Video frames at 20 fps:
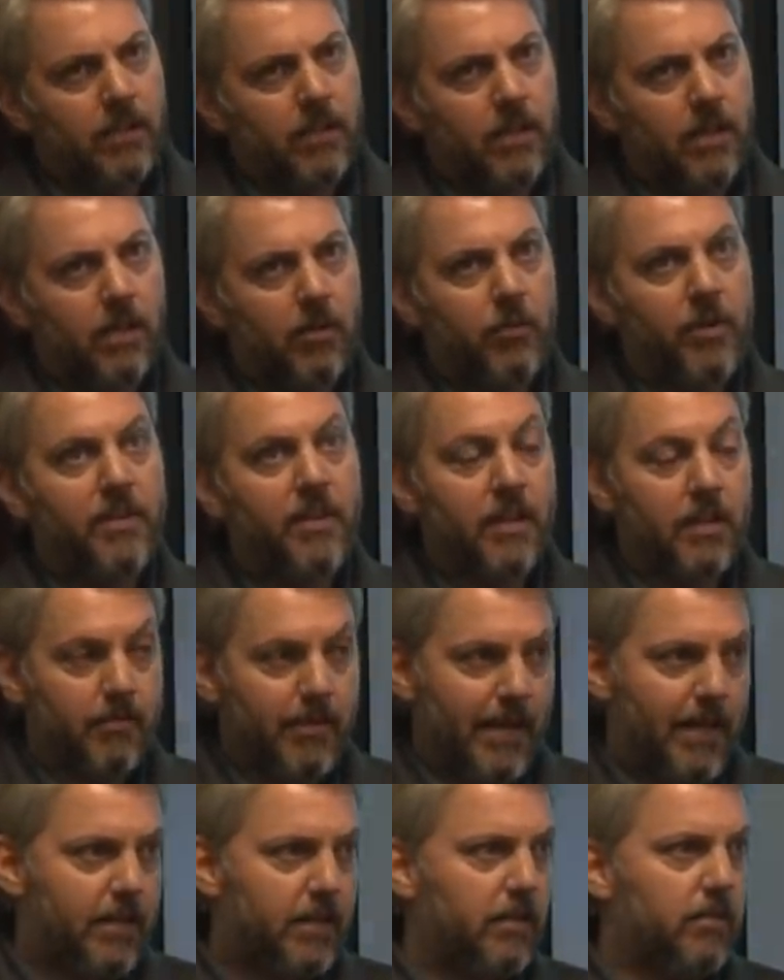Uh, we think
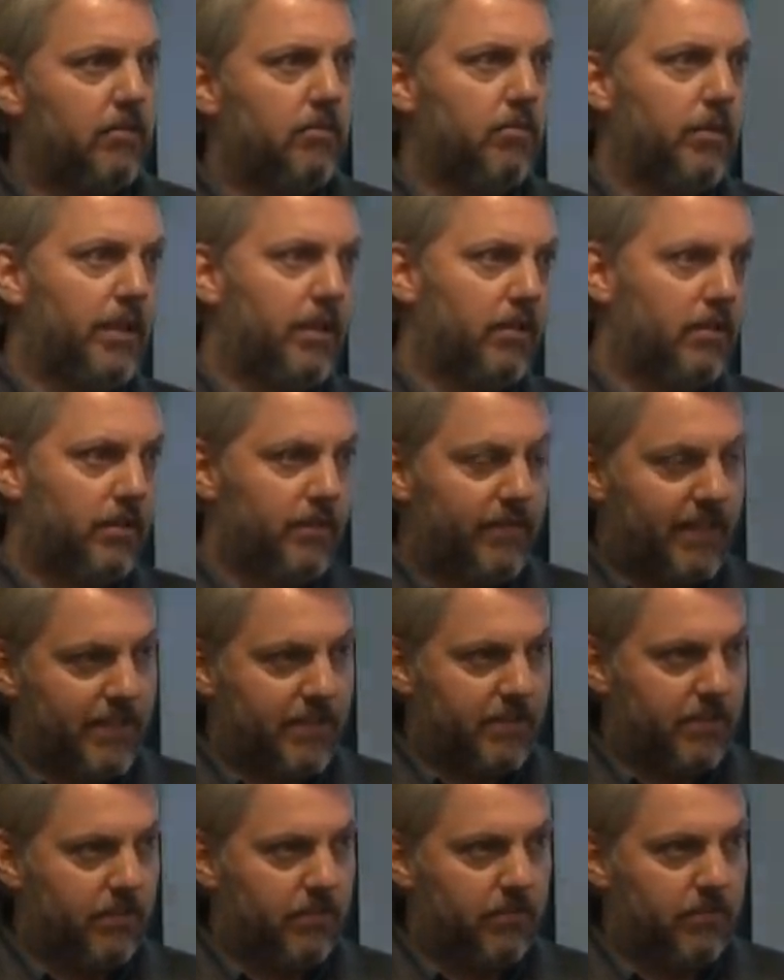about it. We don't
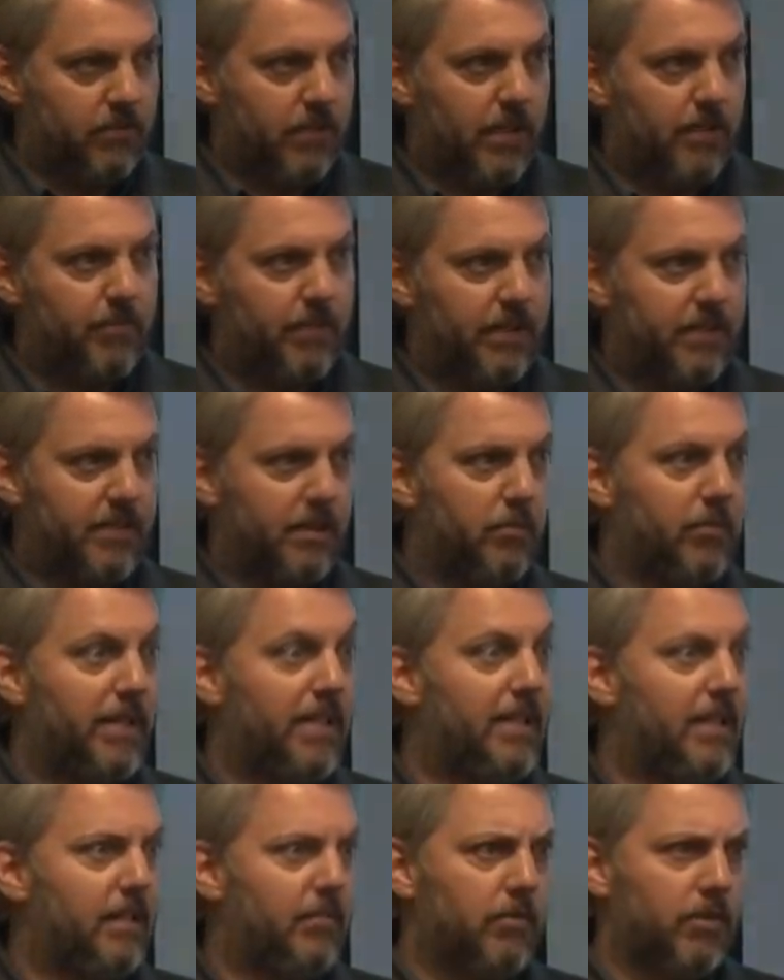invest in companies that we
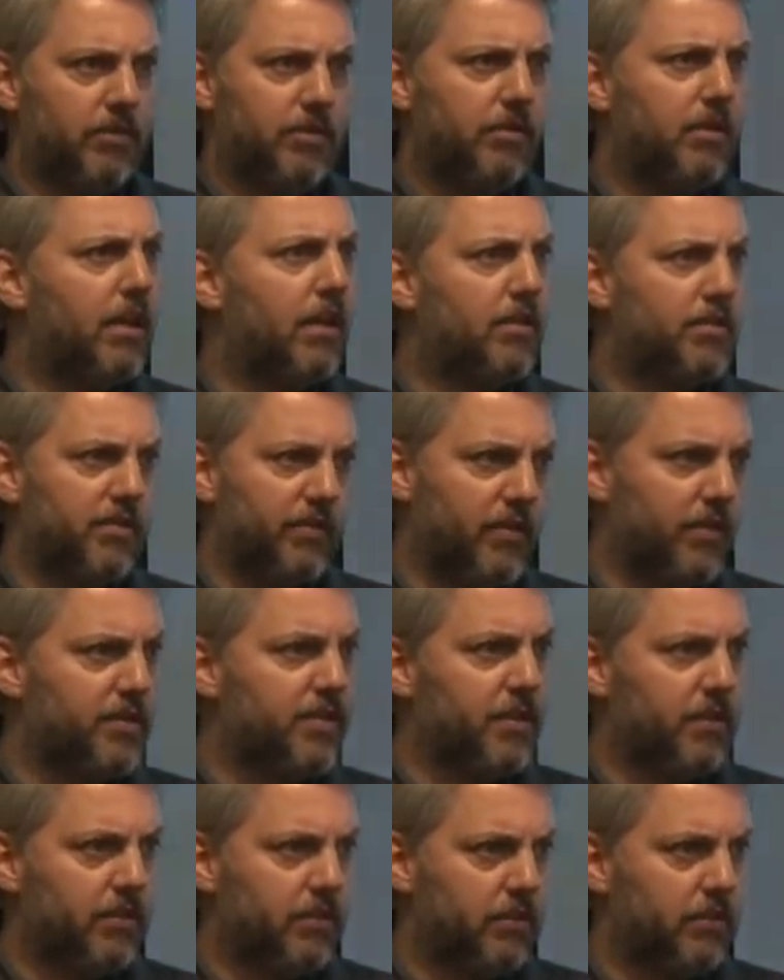deem are too
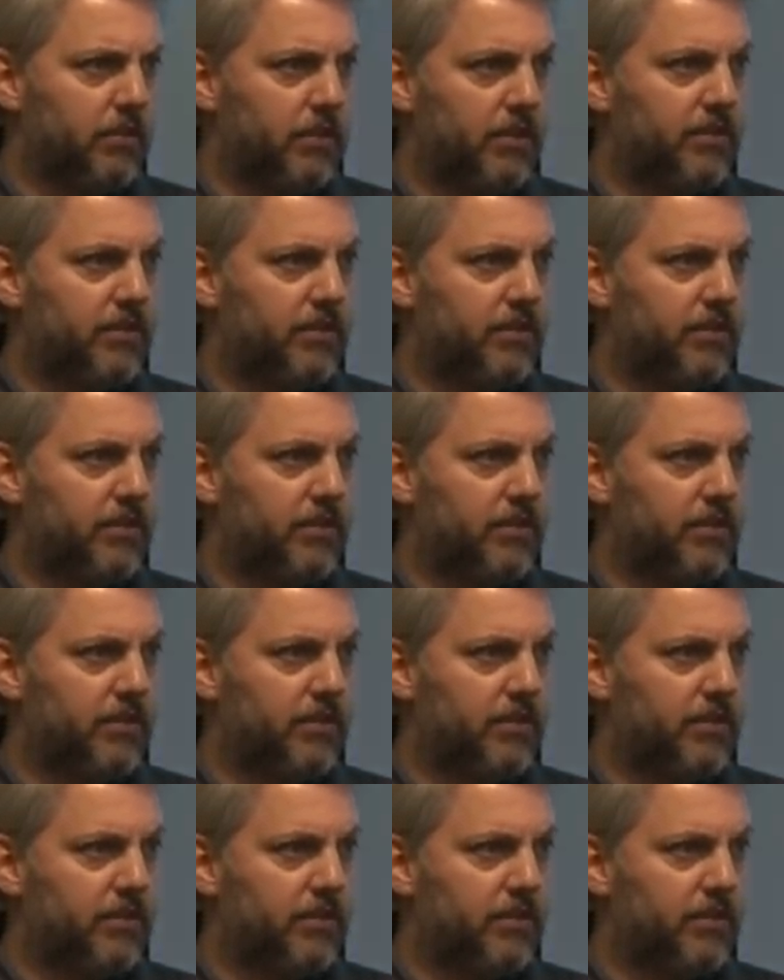controversial.